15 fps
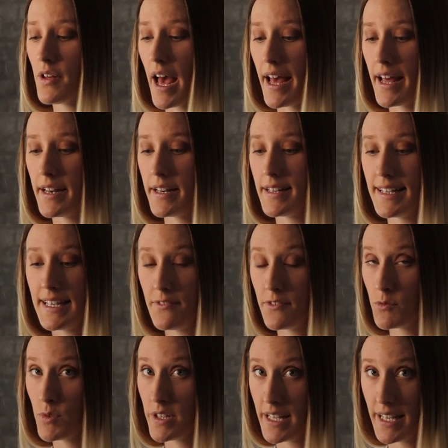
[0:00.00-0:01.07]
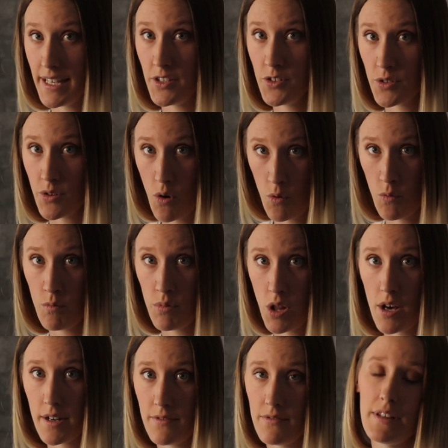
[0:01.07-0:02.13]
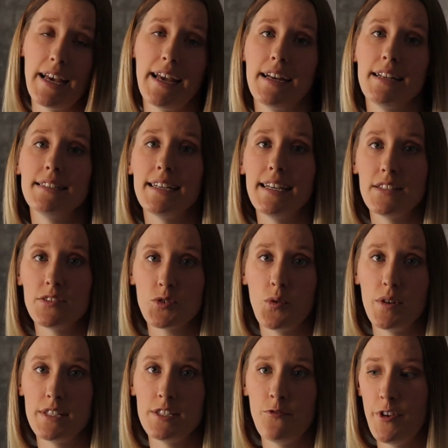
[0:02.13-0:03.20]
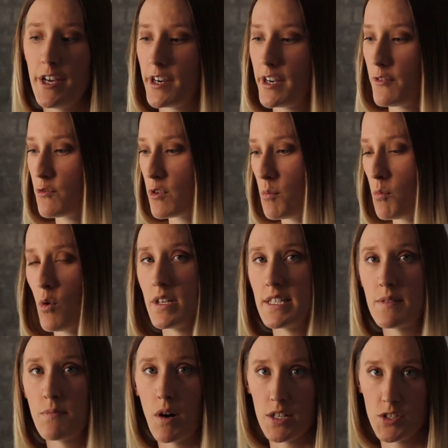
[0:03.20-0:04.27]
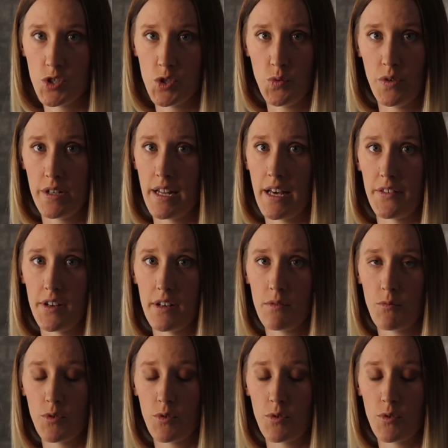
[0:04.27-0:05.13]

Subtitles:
And even within your own plot of land, it's going to vary from one spot to another.